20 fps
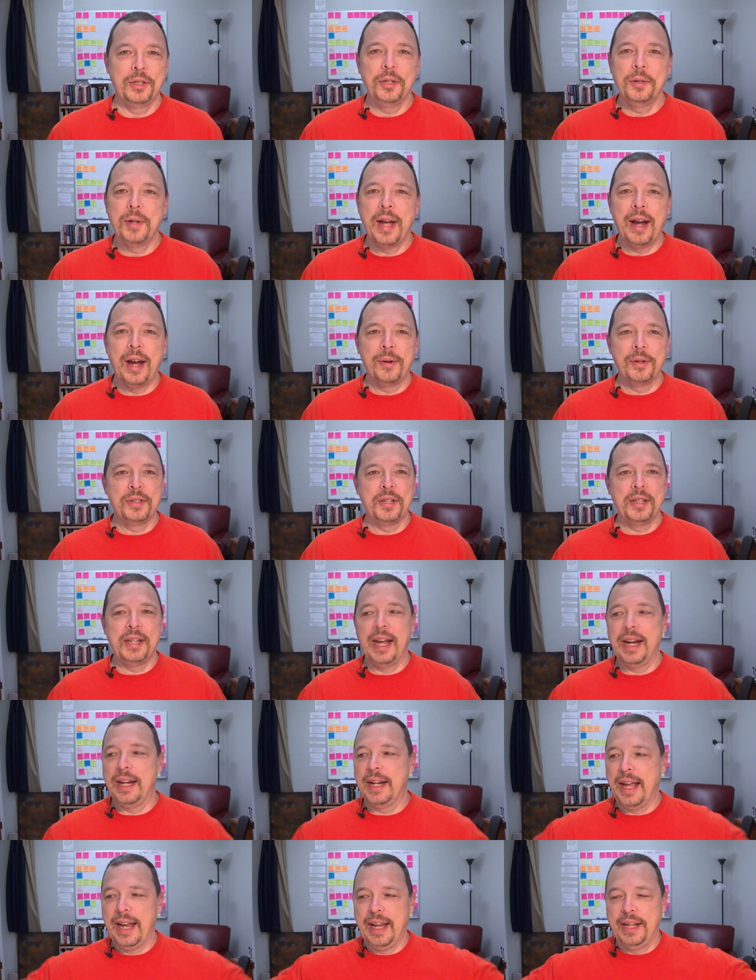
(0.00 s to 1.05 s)
Two hours a
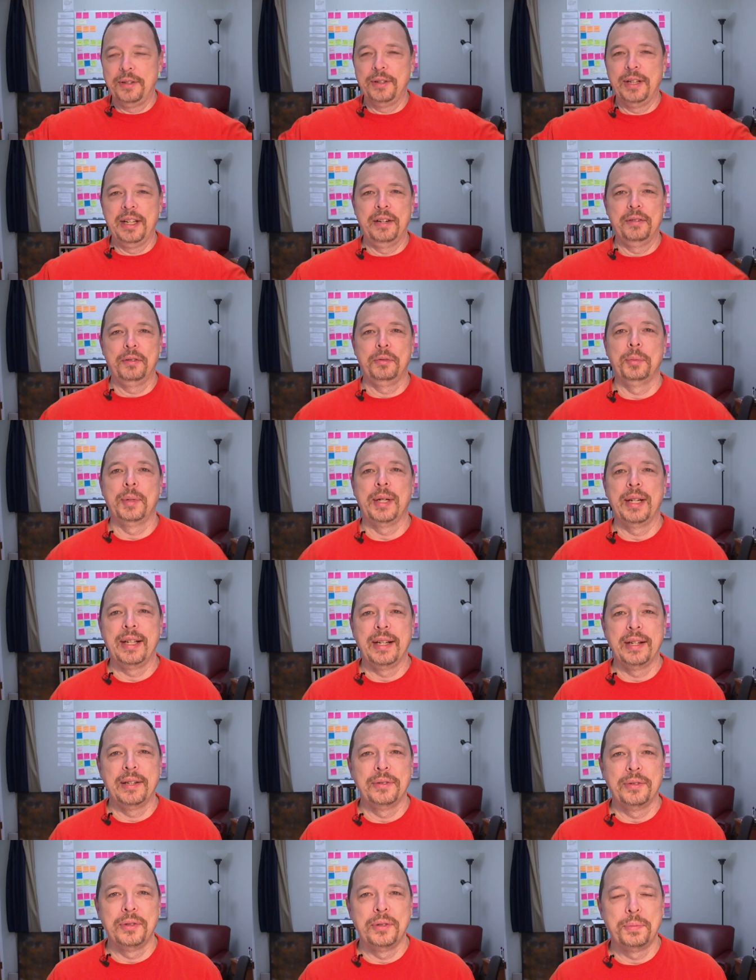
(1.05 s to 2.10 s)
day to handle everybody
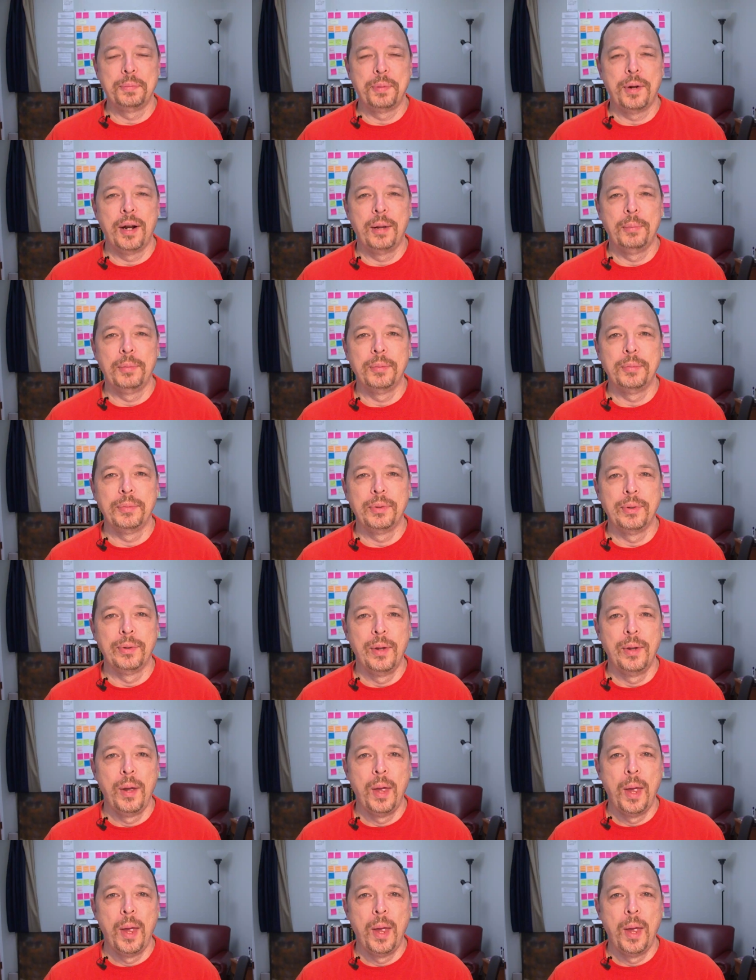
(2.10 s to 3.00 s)
else's problems.